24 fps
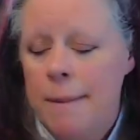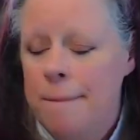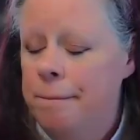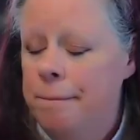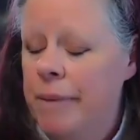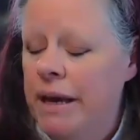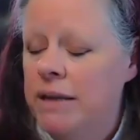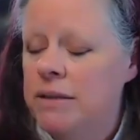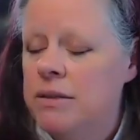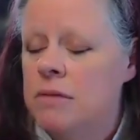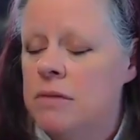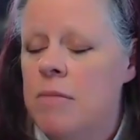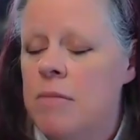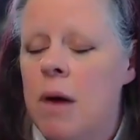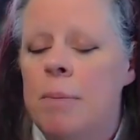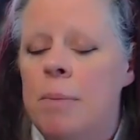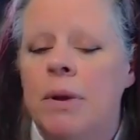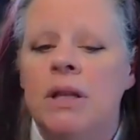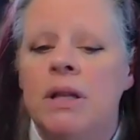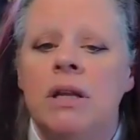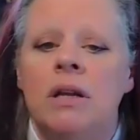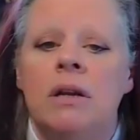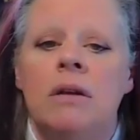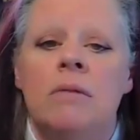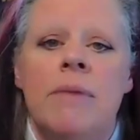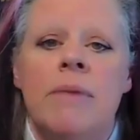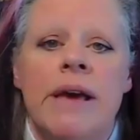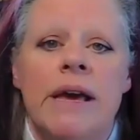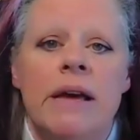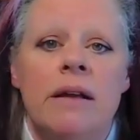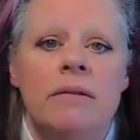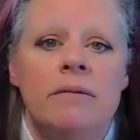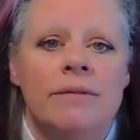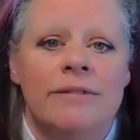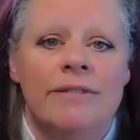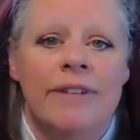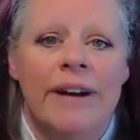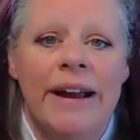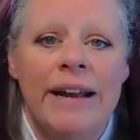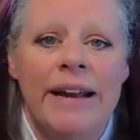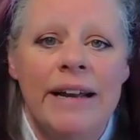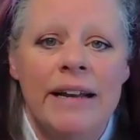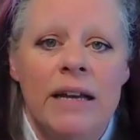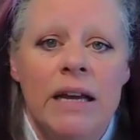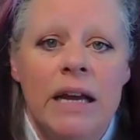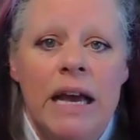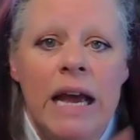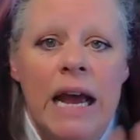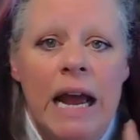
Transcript: mix them up a little bit, right?